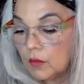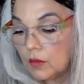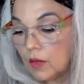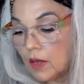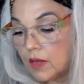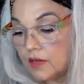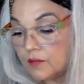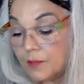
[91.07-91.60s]

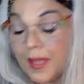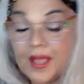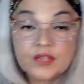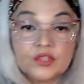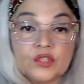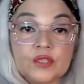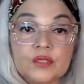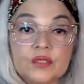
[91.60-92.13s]
kind of
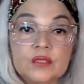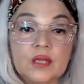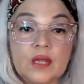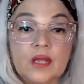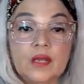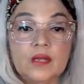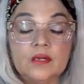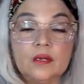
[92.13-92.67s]
passions
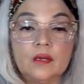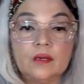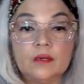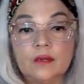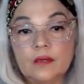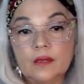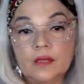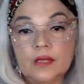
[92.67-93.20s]
and
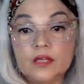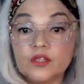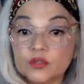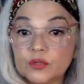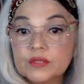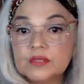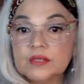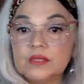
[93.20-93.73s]

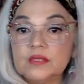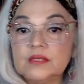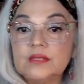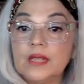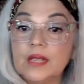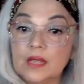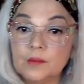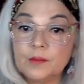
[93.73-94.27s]
interest is
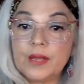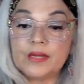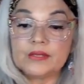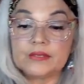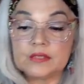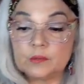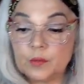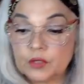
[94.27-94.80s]

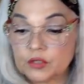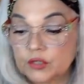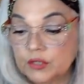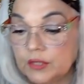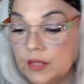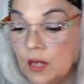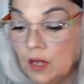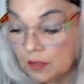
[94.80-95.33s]
handbags,
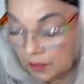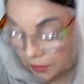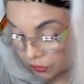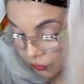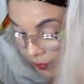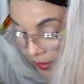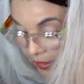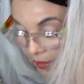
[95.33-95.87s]
especially
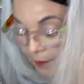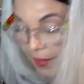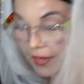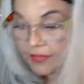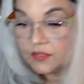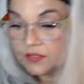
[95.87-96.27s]
luxury handbags.